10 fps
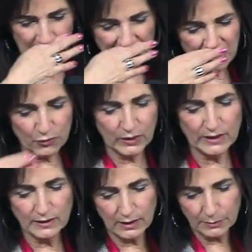God is
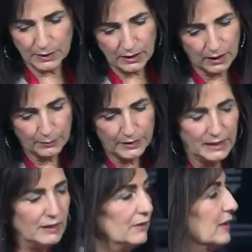raising up a
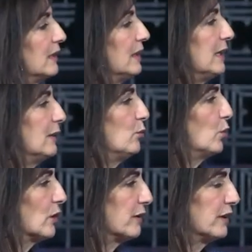company of
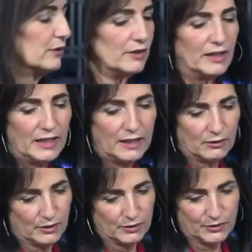Gideon warrior
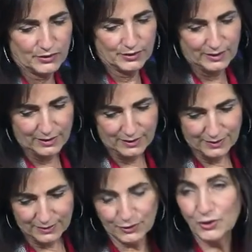heroes
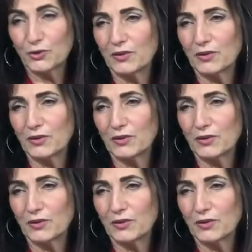to do